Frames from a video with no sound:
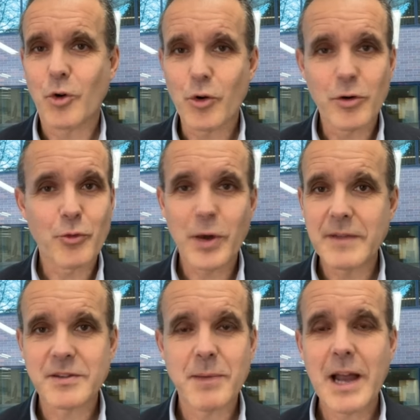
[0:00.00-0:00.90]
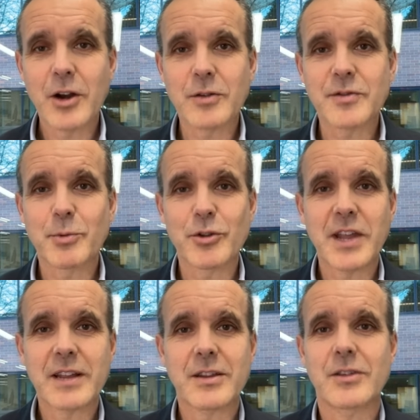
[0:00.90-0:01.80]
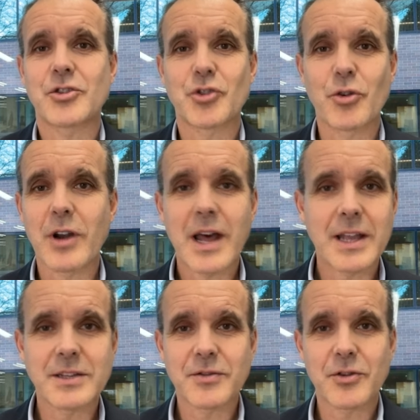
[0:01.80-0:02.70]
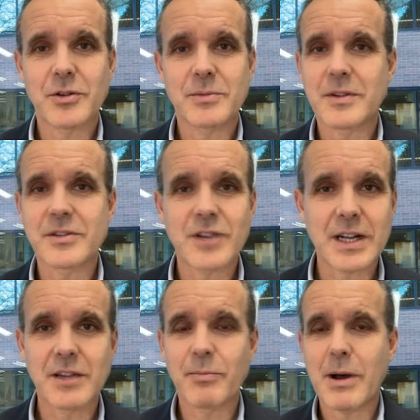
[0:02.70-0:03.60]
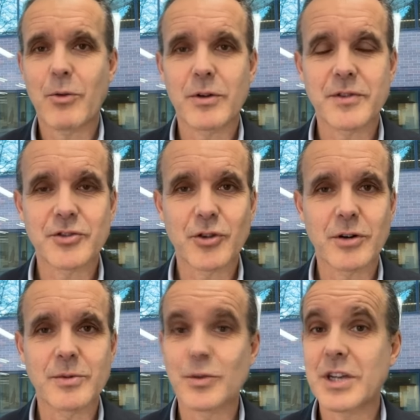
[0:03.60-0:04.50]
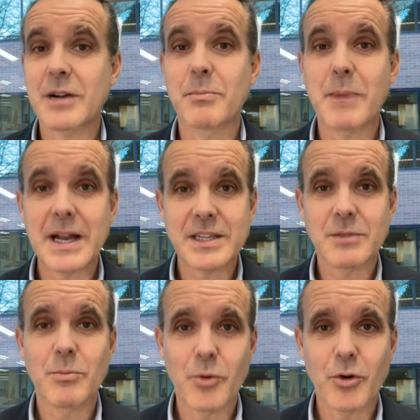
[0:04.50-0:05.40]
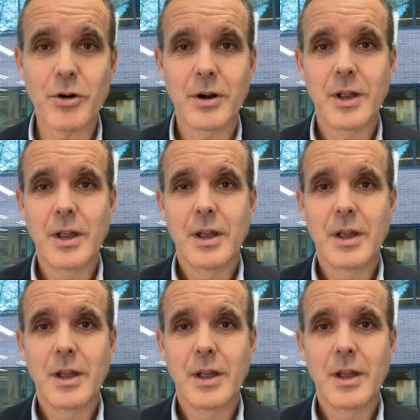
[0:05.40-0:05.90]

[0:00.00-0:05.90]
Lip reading: Coral reefs, mangroves protect shorelines from the destructive power of storms, which are much more